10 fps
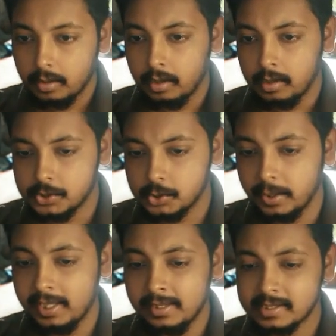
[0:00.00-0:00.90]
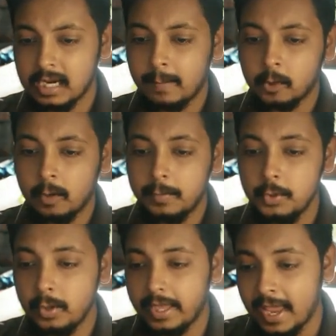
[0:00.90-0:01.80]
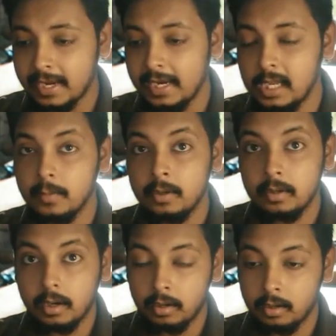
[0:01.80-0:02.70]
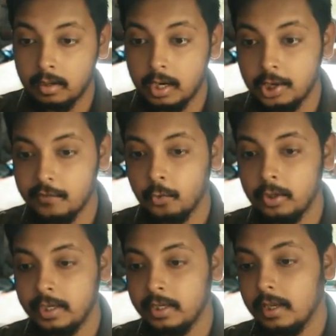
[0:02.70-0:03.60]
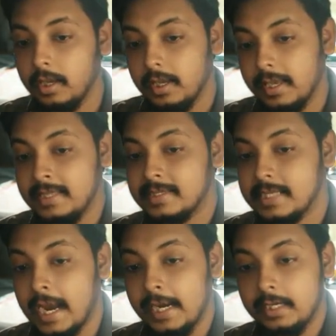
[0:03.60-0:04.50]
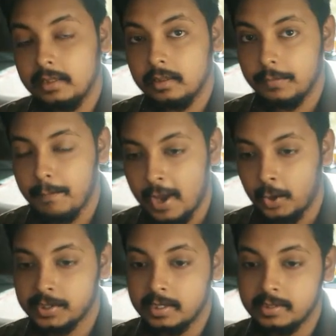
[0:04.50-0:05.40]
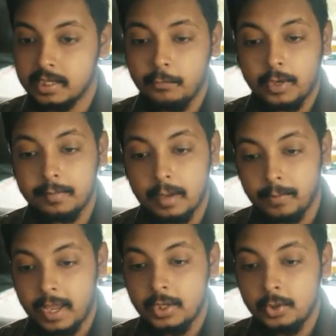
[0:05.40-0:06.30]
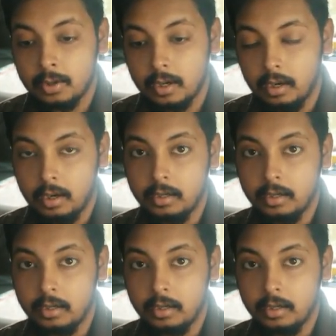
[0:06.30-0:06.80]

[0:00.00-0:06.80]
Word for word: Uh, so in this laptop, you can enable uh, undervolting inside the BIOS itself. You can apply your uh,